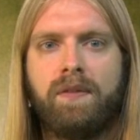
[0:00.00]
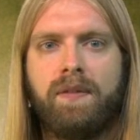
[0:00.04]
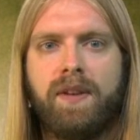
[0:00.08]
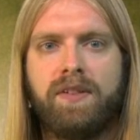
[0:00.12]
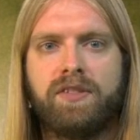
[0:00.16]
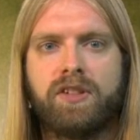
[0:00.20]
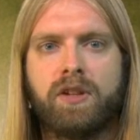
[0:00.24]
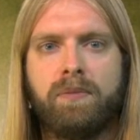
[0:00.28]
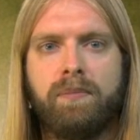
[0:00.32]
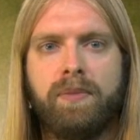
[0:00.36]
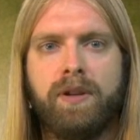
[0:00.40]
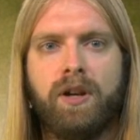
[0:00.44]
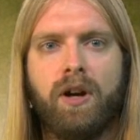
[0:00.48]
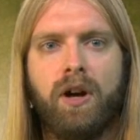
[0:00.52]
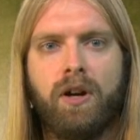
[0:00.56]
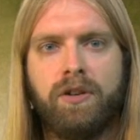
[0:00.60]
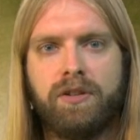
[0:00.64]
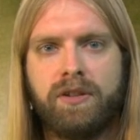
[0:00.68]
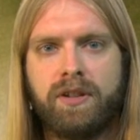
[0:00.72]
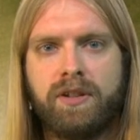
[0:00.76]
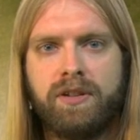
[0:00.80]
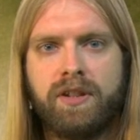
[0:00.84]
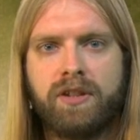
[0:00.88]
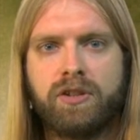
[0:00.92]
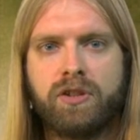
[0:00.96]
These can be
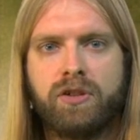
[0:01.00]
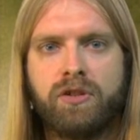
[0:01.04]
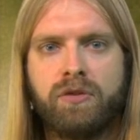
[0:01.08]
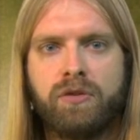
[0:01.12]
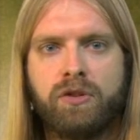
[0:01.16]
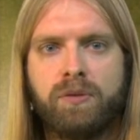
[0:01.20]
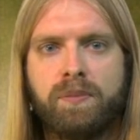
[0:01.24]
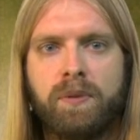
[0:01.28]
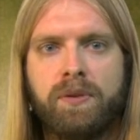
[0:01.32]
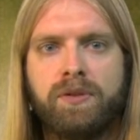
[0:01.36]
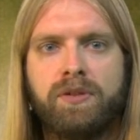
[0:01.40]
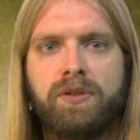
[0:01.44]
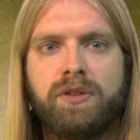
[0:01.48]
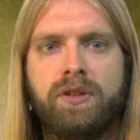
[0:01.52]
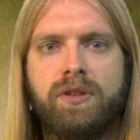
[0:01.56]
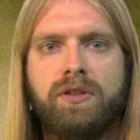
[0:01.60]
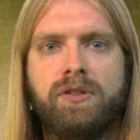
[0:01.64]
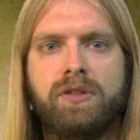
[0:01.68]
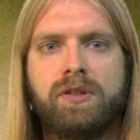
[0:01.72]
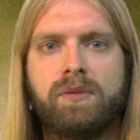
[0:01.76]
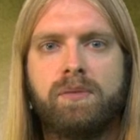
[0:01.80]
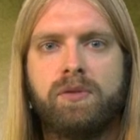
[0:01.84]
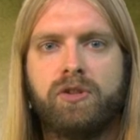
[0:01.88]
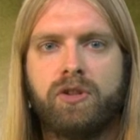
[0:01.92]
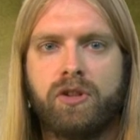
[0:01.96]
unconditioned
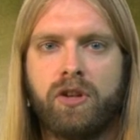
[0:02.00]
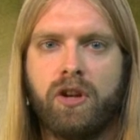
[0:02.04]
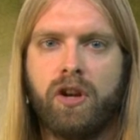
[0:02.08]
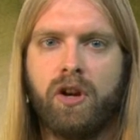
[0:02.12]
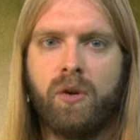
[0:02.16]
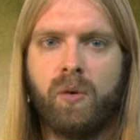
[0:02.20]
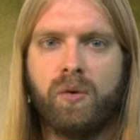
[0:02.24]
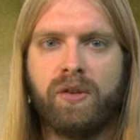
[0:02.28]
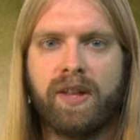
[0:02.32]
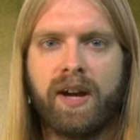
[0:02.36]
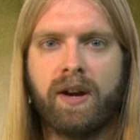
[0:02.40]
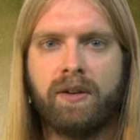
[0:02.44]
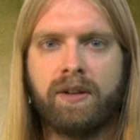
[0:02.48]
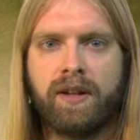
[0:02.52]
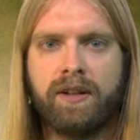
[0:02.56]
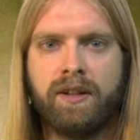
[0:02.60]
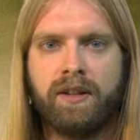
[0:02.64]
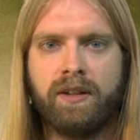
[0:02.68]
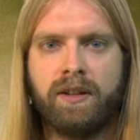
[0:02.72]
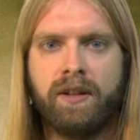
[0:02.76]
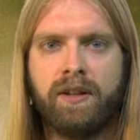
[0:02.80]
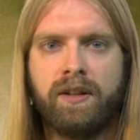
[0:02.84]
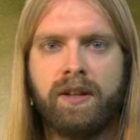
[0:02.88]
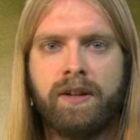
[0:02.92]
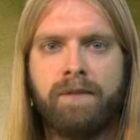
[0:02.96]
responses, which occur without
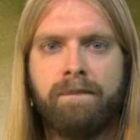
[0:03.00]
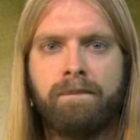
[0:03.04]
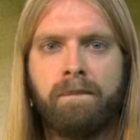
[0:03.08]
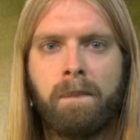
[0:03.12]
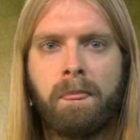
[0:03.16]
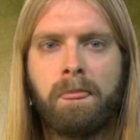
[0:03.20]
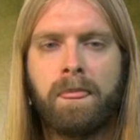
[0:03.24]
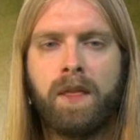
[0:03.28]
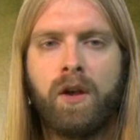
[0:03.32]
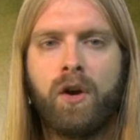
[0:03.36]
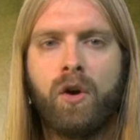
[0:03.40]
any learning,